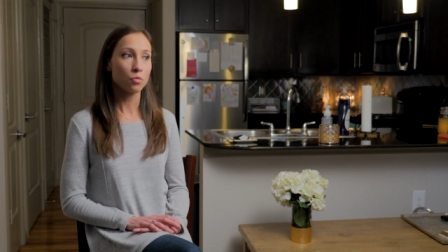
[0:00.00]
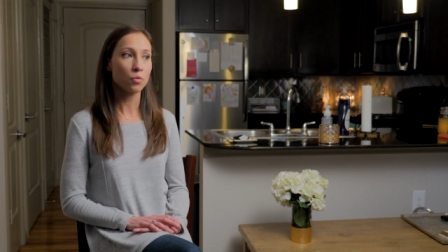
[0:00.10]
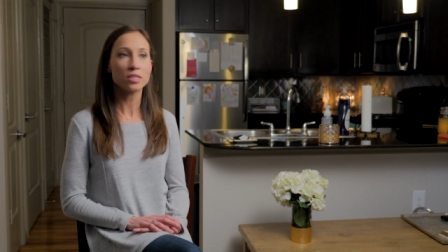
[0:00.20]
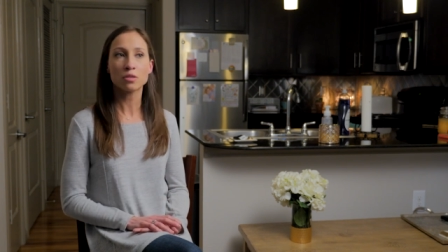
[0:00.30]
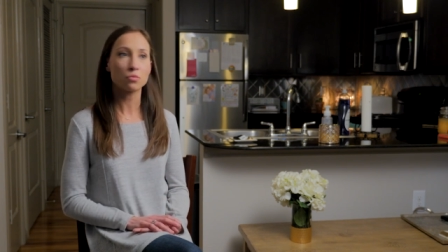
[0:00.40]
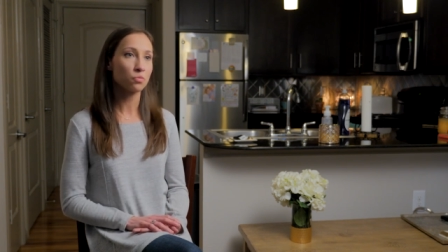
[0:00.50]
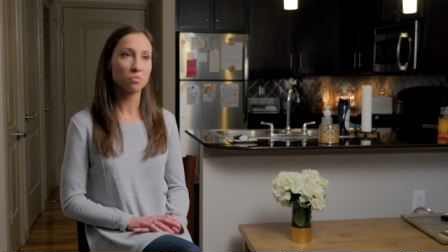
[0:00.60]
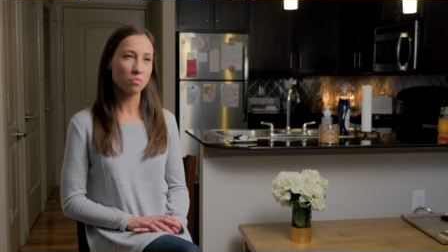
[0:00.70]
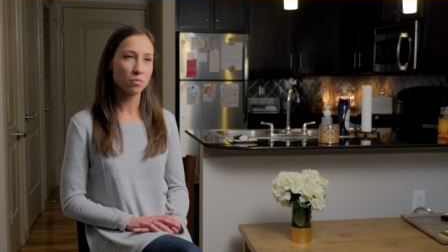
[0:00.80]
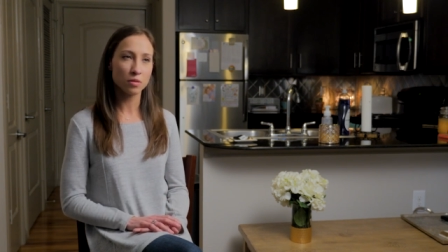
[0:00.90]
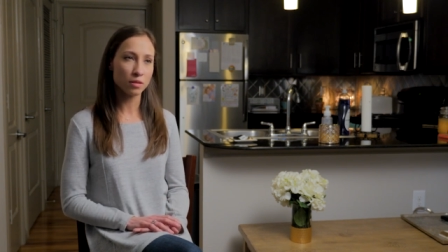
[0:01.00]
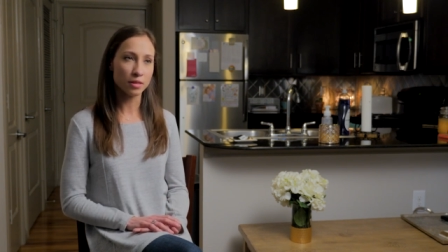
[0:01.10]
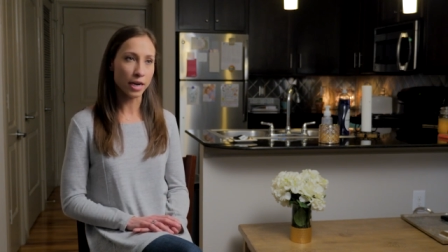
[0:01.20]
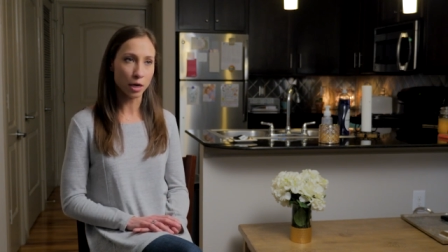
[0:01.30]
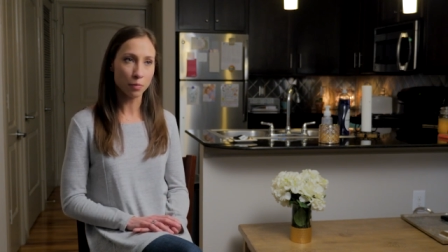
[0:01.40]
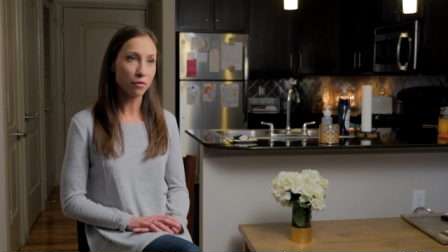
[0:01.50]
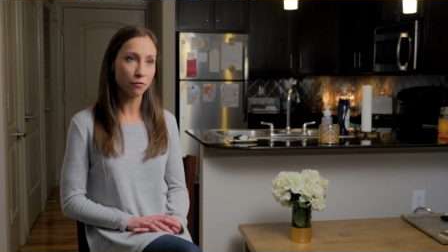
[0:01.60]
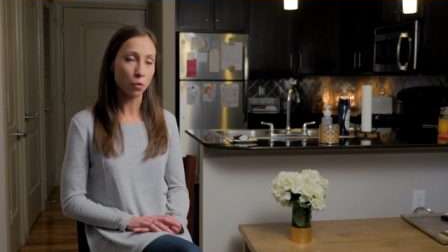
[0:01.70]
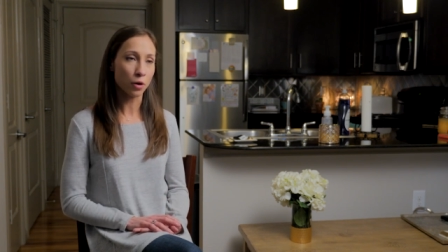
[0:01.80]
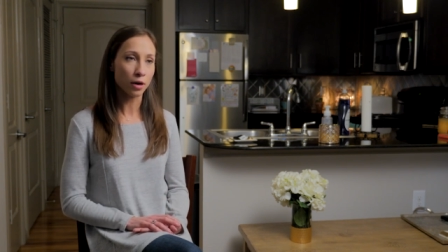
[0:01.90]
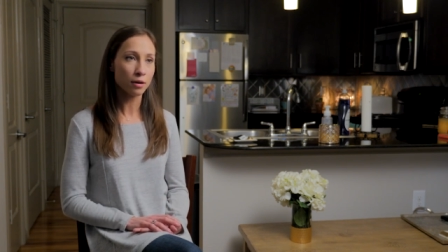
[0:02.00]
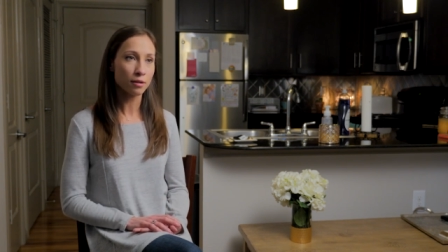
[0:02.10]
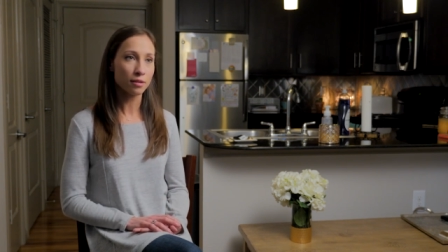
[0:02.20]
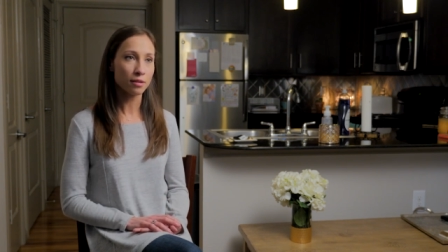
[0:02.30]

wasn't there before.